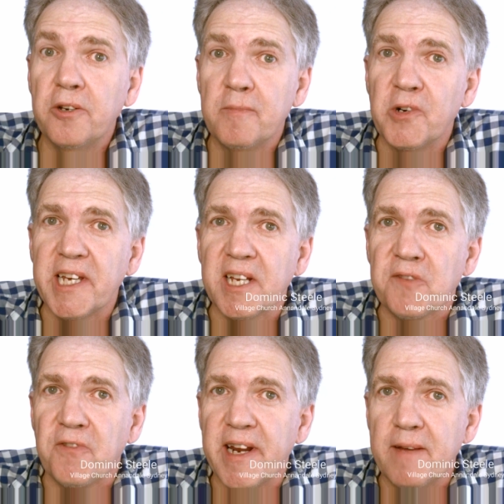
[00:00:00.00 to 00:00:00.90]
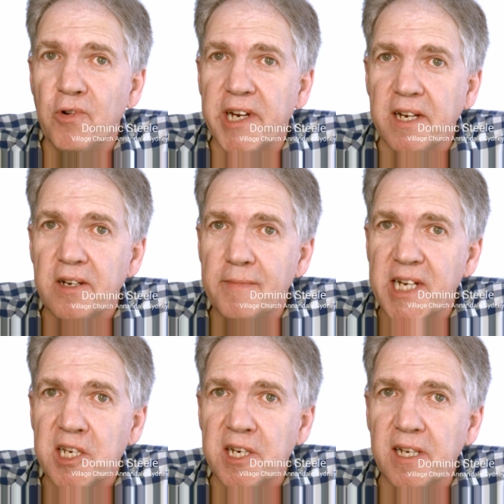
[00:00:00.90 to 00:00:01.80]
Good morning, it's Friday morning,
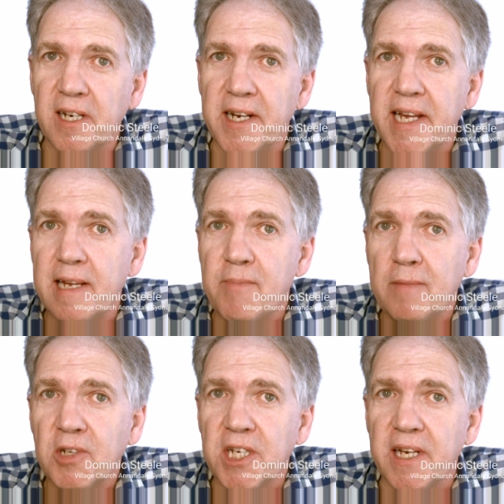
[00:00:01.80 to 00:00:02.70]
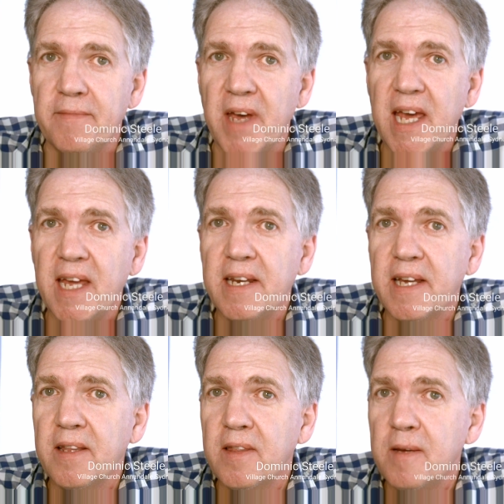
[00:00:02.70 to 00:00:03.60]
Dominic Steele and Daily Bible Time, and
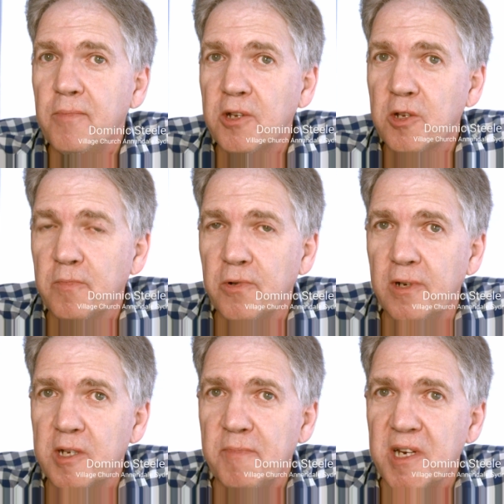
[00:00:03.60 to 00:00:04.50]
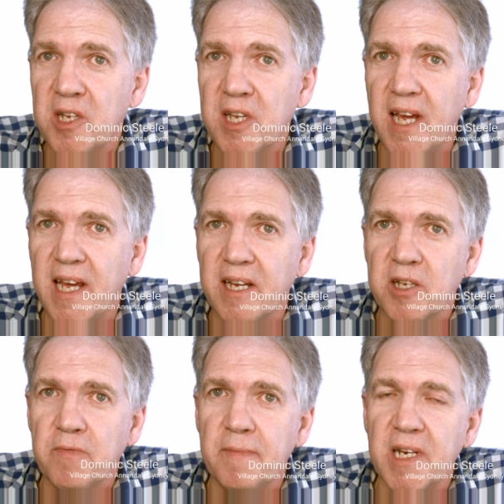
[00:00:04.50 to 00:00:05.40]
the Apostle Paul has been saying
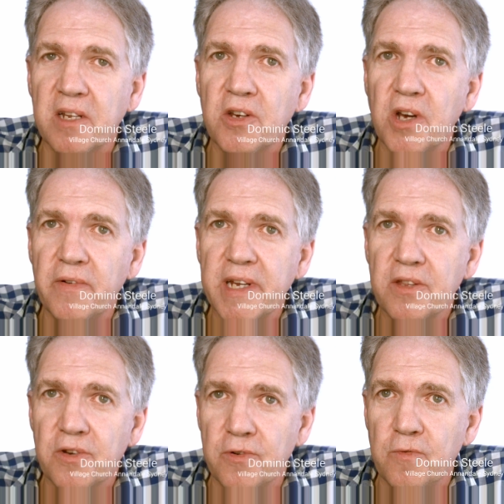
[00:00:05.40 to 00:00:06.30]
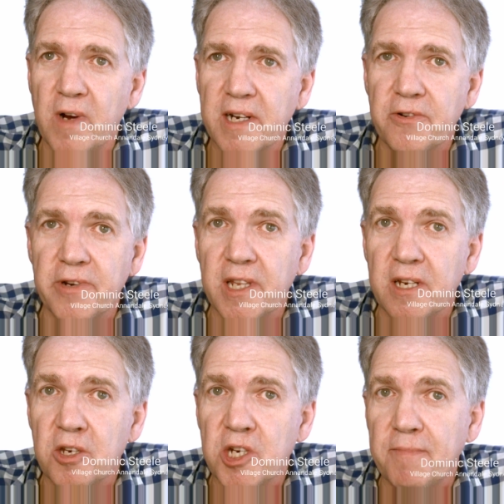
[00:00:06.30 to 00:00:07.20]
as we've been going through 1
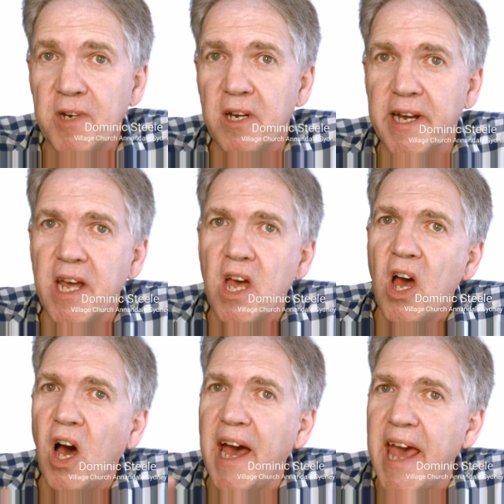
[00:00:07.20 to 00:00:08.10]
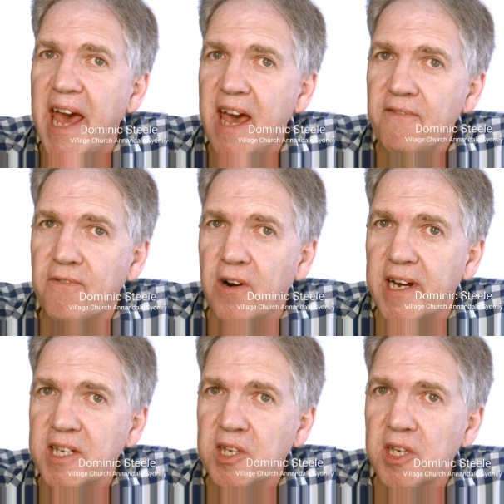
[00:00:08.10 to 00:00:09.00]
Corinthians chapter 9, I have
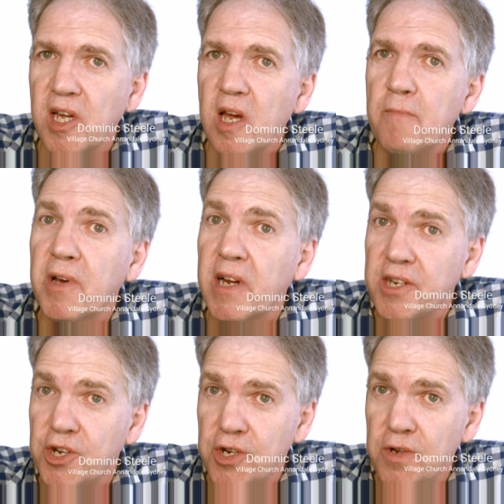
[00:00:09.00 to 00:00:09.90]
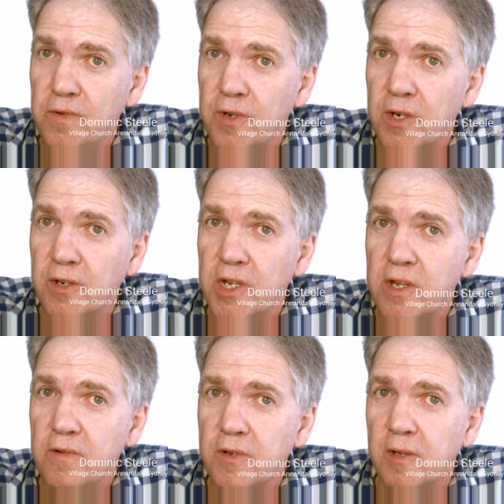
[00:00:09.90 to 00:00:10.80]
rights, but I choose not to
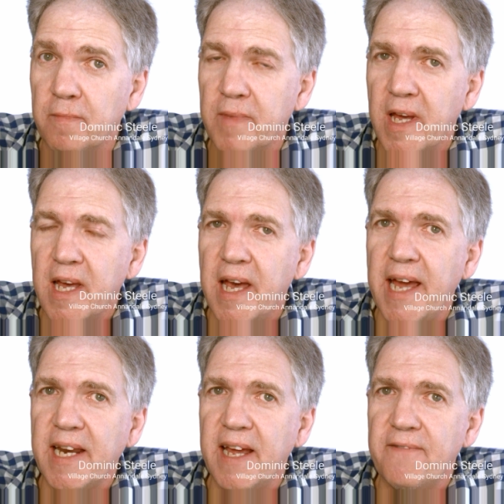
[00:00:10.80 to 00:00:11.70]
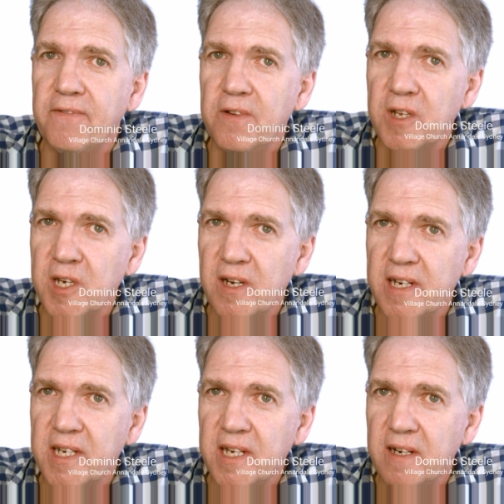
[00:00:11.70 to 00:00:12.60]
use them. And at verse
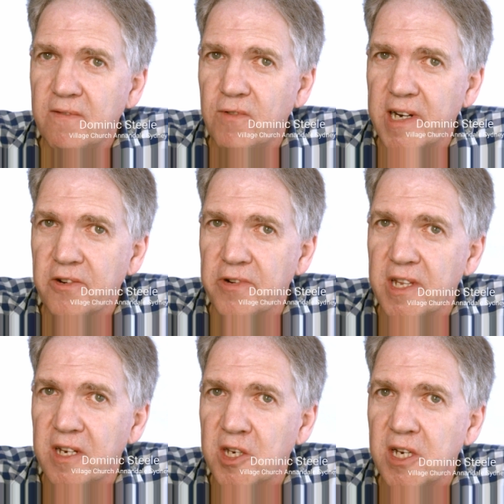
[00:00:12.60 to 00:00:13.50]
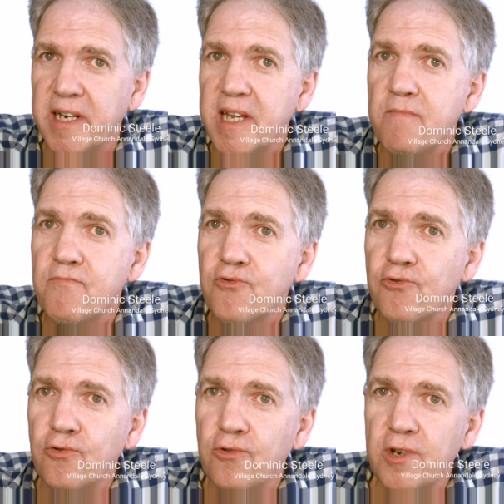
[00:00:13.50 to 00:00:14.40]
19 of 1 Corinthians 9, he
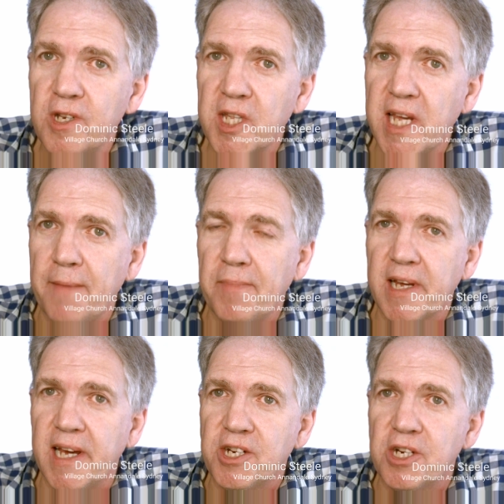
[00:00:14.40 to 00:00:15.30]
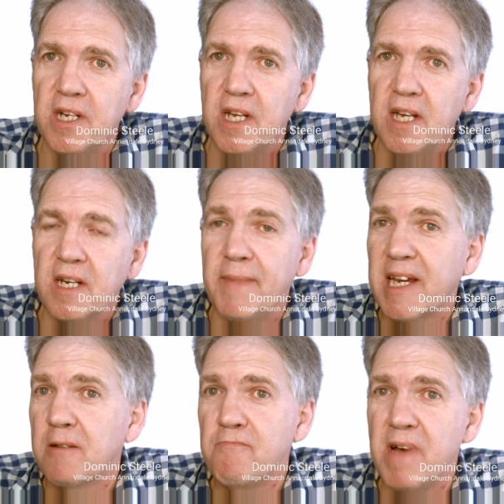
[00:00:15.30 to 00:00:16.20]
broadens the application to
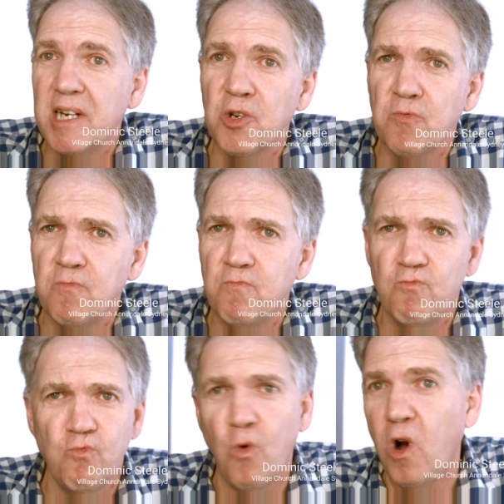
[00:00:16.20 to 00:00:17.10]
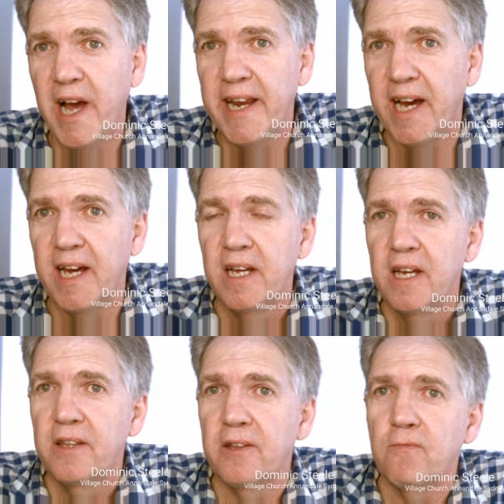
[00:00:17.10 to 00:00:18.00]
make it much wider
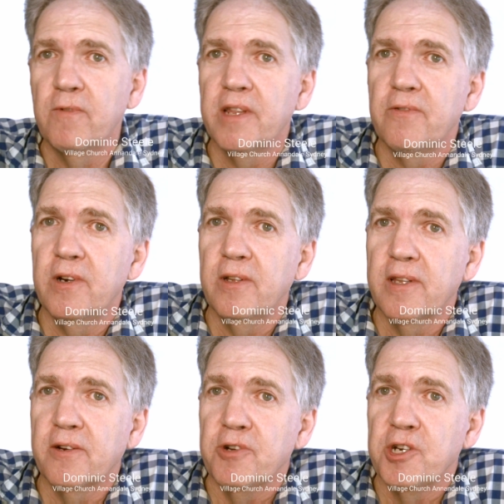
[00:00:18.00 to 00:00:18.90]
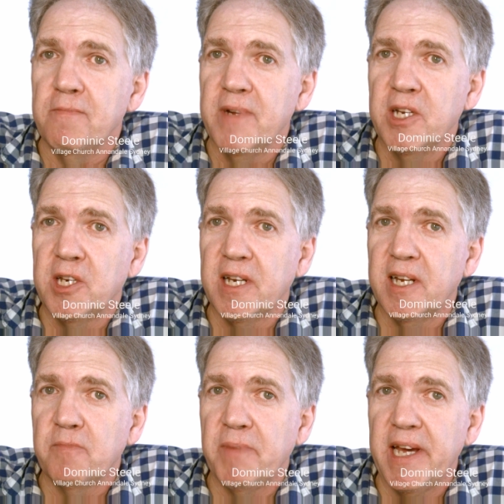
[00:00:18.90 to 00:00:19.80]
than whether or not the Christian minister
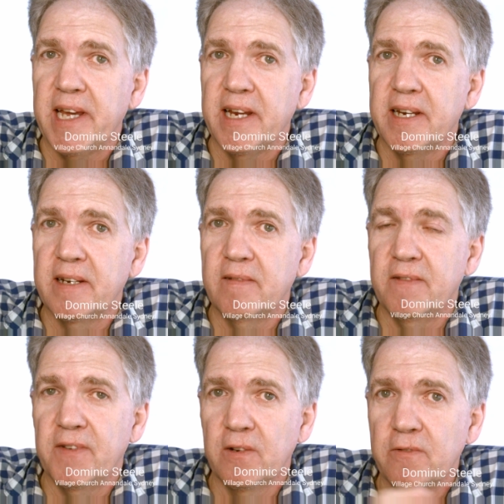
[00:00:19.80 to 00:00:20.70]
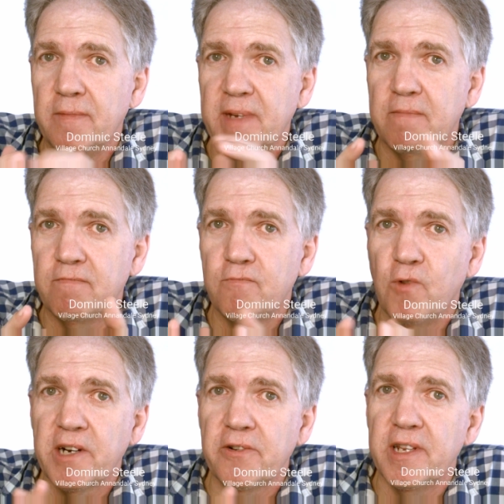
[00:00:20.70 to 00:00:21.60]
gets paid. And if you look with me,
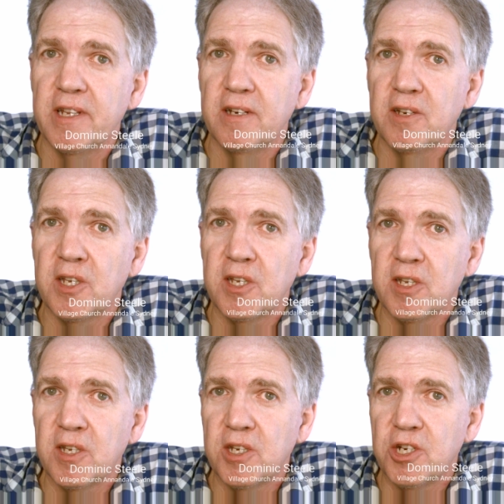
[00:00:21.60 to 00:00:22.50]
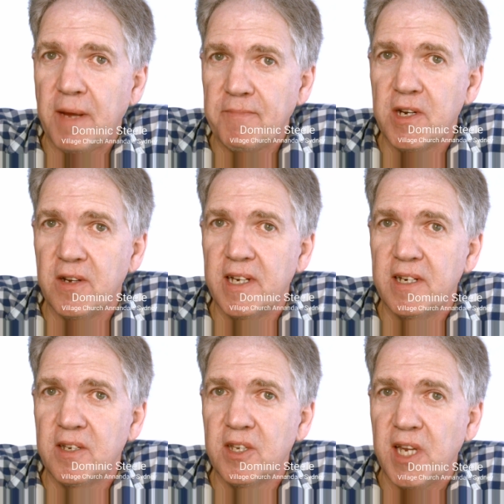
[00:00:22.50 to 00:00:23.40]
1 Corinthians chapter
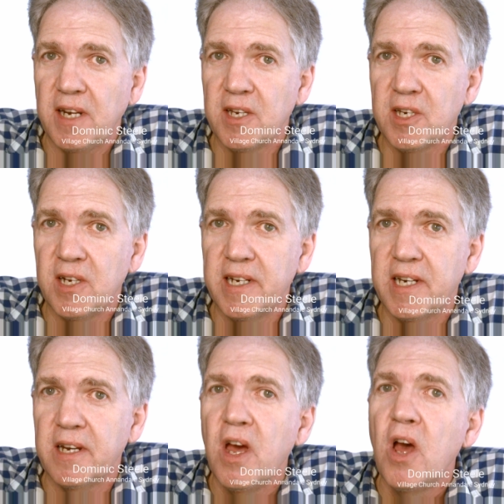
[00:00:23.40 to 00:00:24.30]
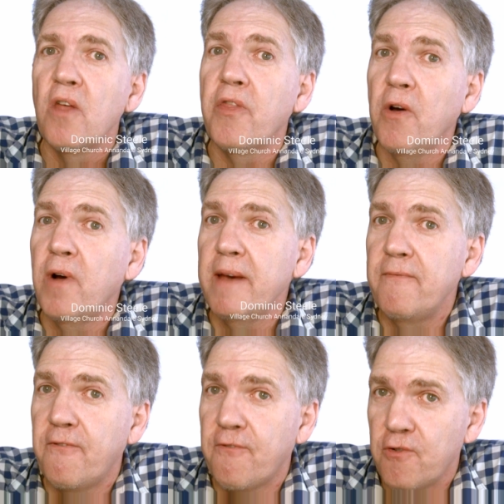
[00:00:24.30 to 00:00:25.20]
9, sentence 19, though I
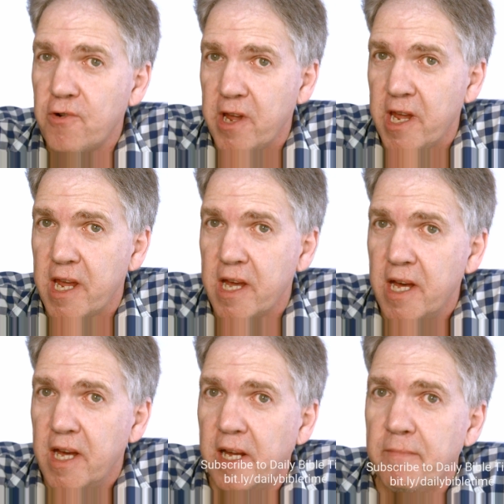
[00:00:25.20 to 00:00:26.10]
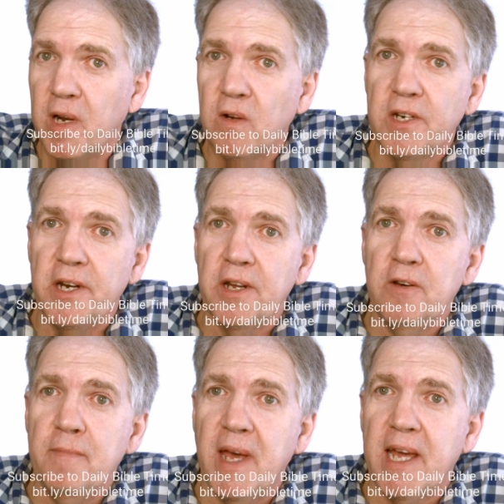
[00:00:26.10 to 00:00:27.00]
am free and belong to
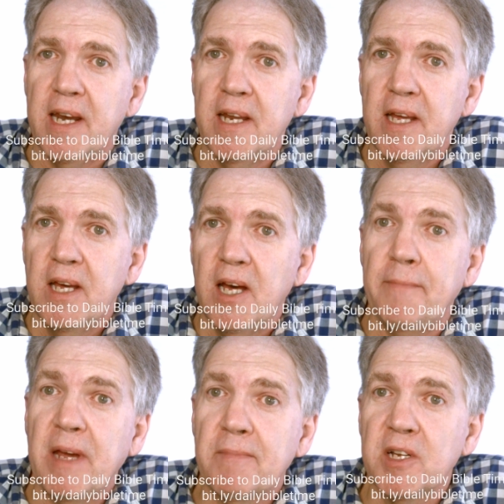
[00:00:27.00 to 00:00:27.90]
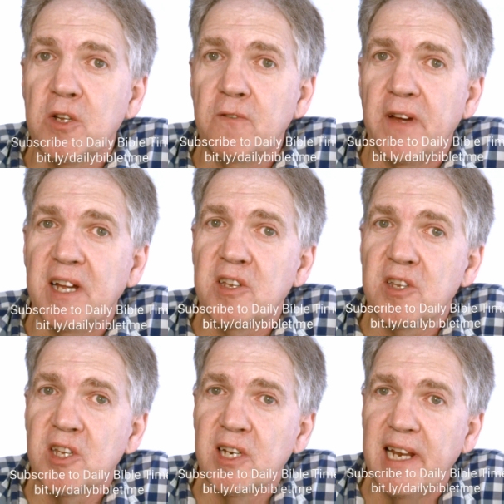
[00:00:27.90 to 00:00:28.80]
no man, I make myself a
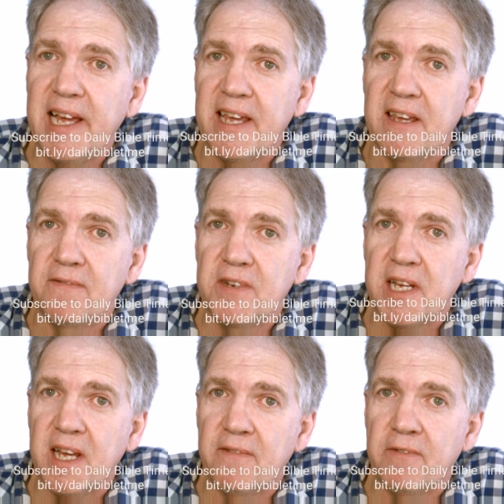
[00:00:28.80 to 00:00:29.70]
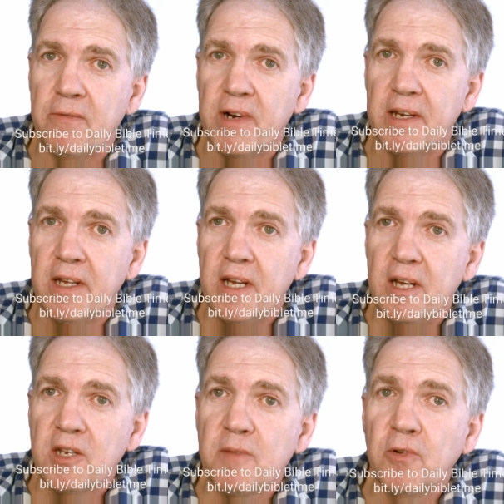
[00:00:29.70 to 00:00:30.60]
slave to everyone.
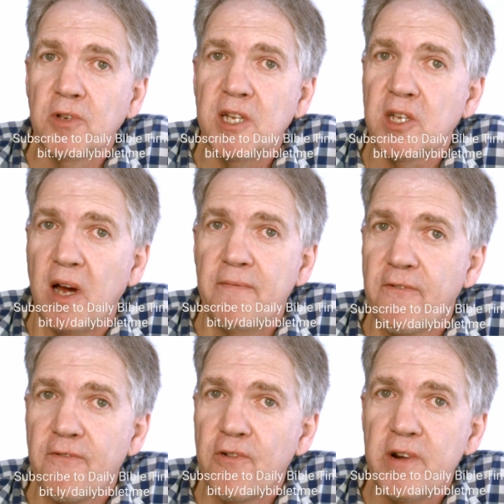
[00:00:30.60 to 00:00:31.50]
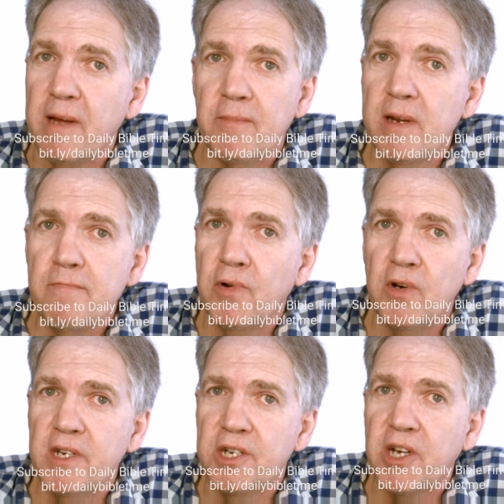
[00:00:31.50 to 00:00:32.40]
So Paul says, I'm free. I'm not in
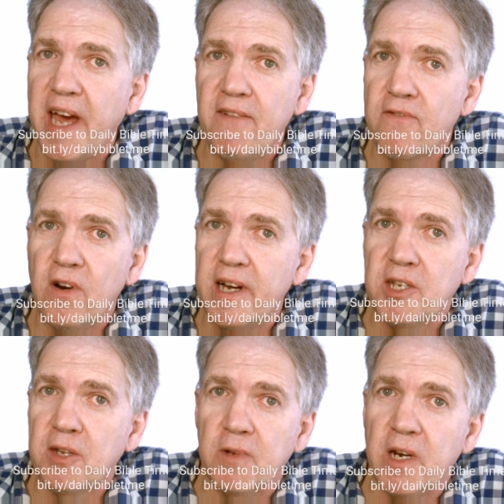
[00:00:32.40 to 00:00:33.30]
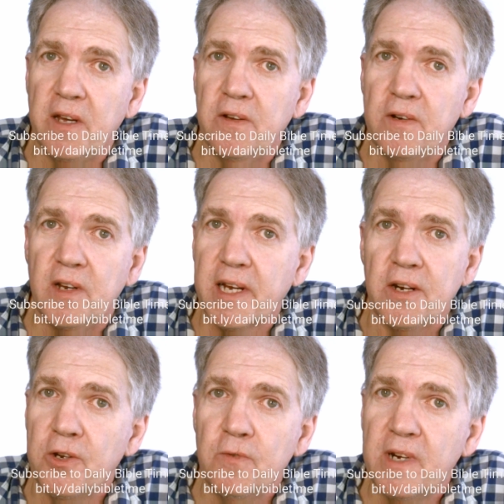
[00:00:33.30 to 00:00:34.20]
bondage. I have rights. I'm not owned. I
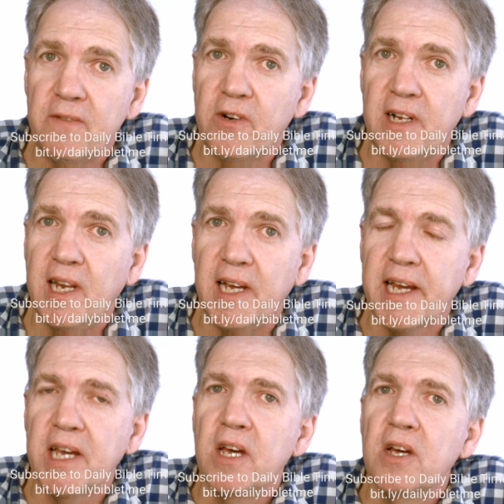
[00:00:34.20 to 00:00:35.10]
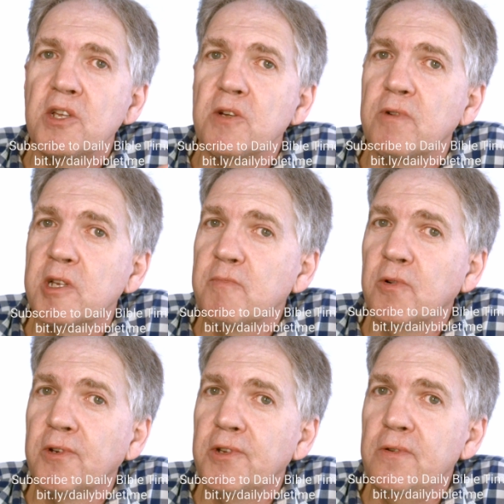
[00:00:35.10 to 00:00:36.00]
can do whatever I like. So what does
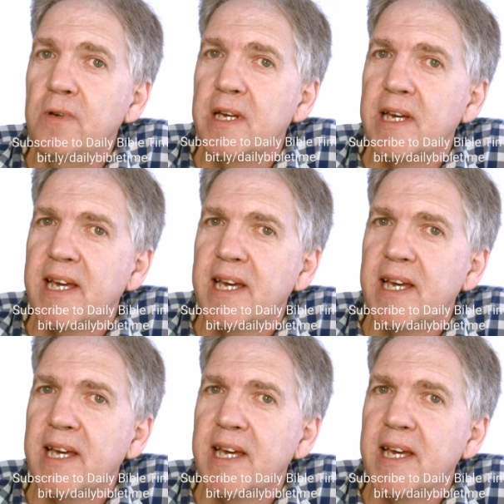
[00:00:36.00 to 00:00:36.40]
Paul do?